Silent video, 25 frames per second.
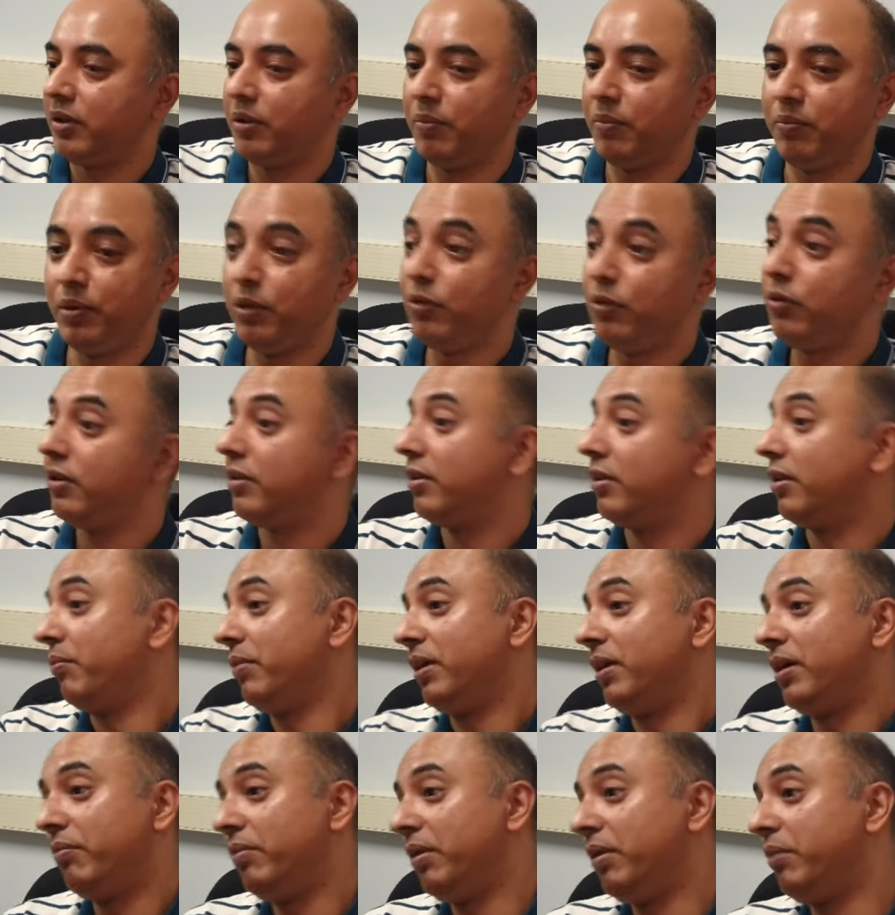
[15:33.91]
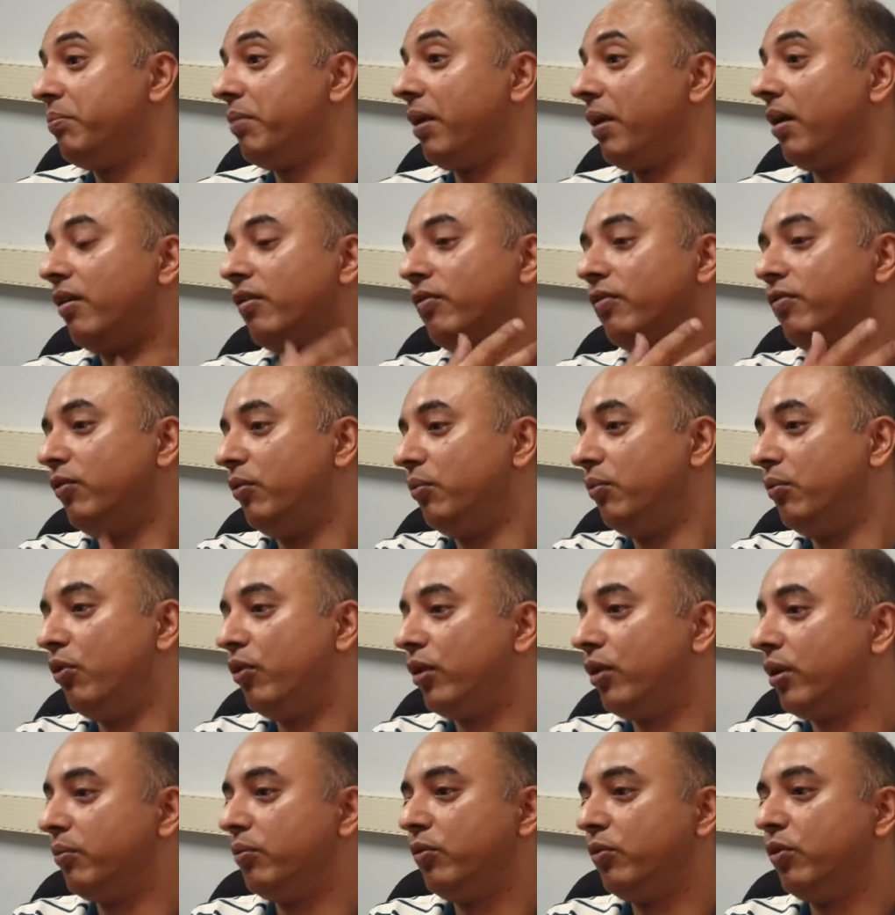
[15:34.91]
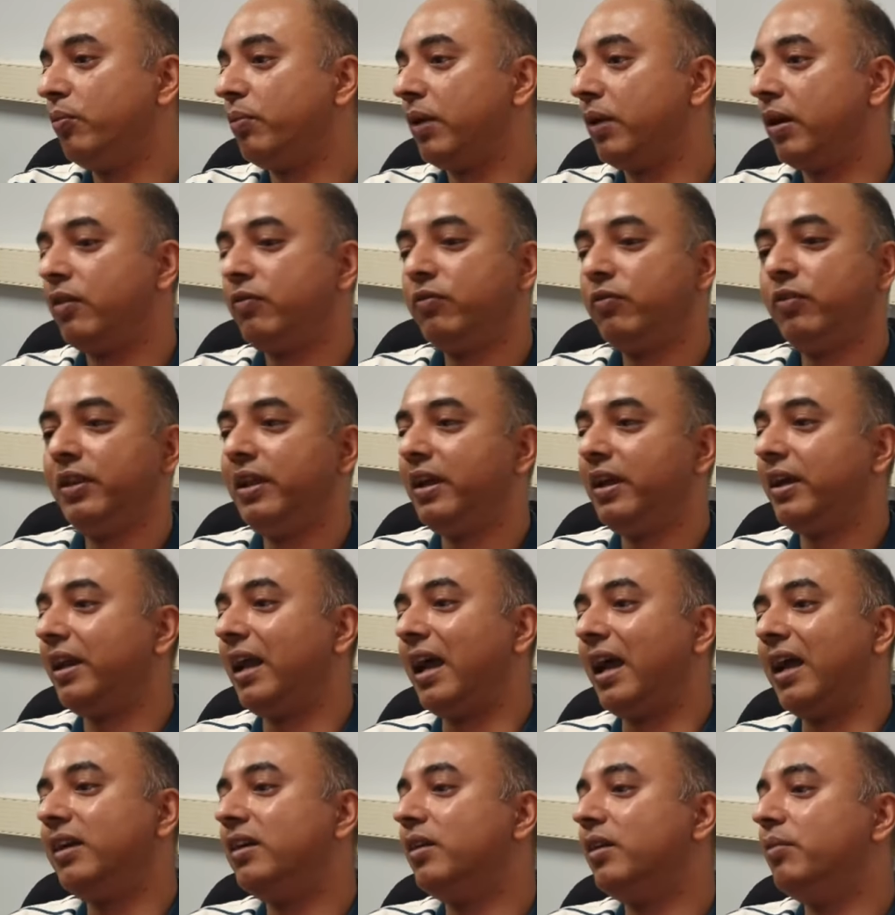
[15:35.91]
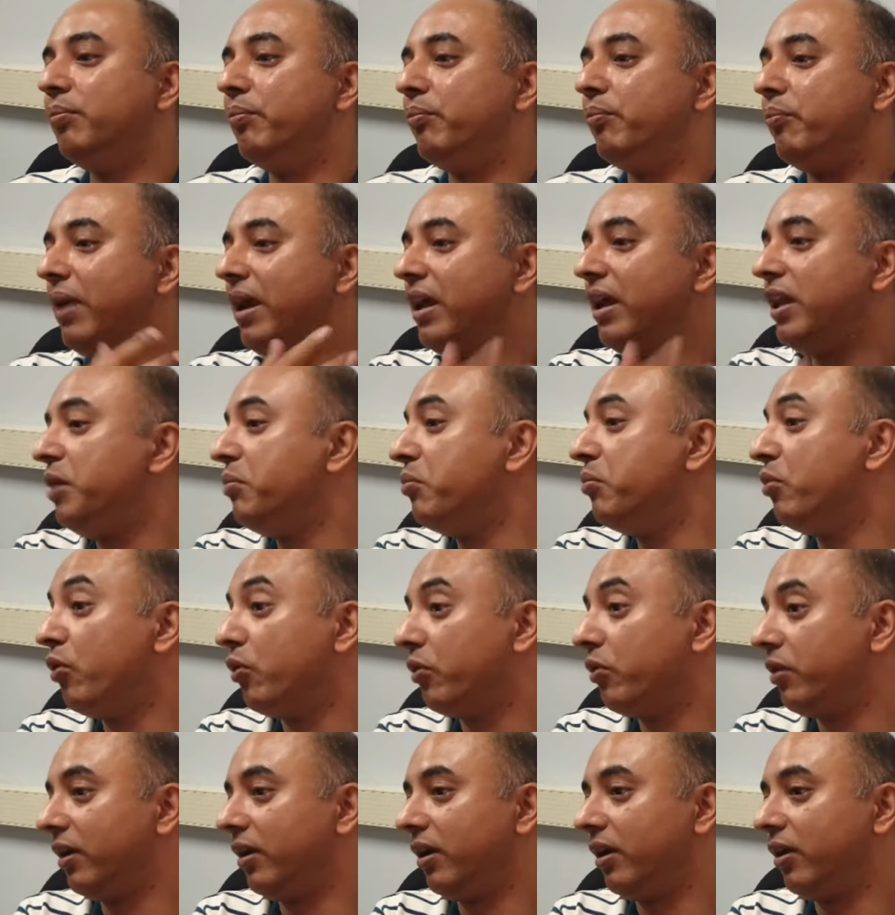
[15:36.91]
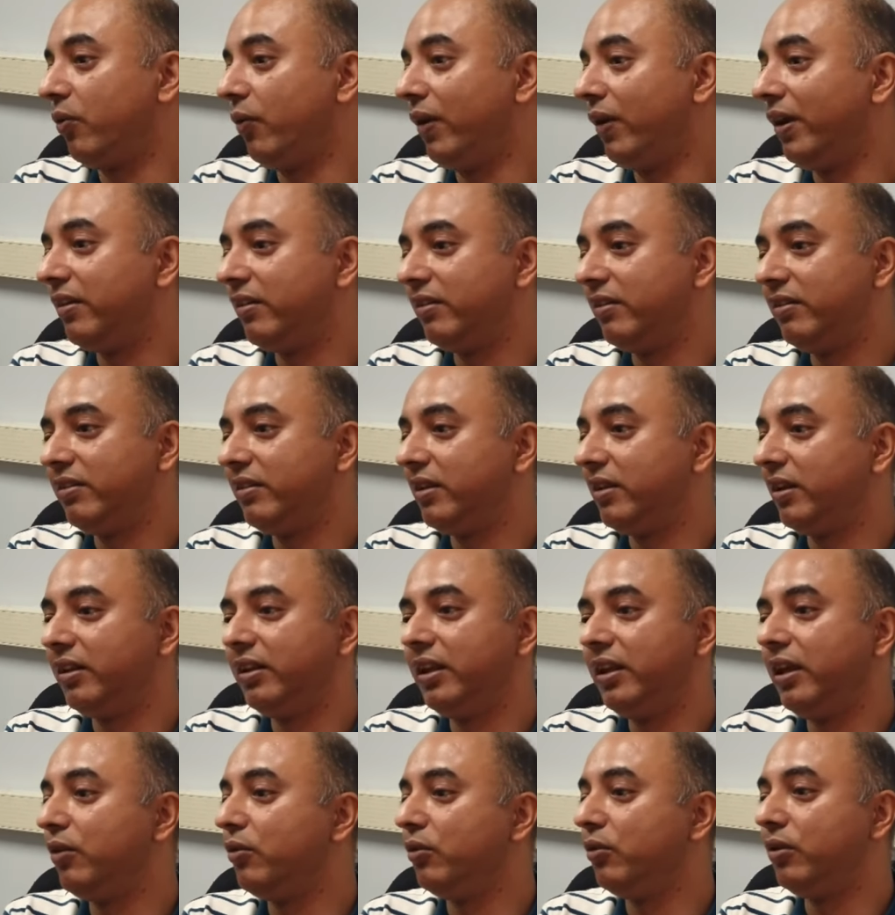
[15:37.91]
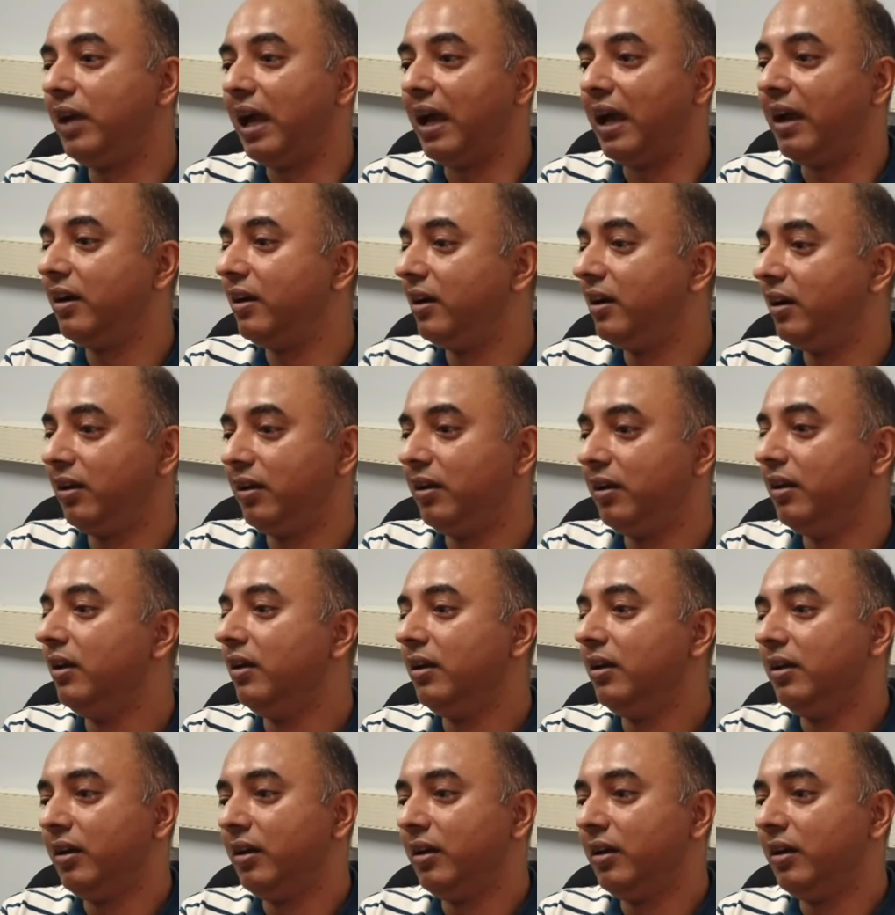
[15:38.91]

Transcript: Computers are becoming powerful, more and more powerful. They can handle many more equations than they could handle